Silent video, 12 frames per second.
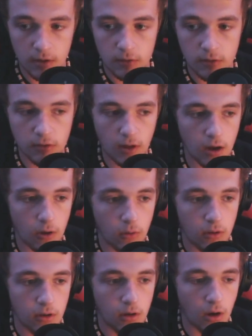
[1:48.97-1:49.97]

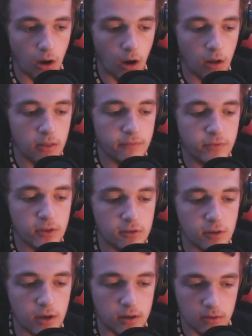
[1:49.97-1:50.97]
So, all of the
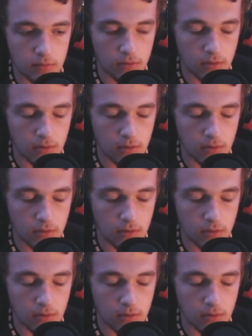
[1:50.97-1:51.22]
sudden,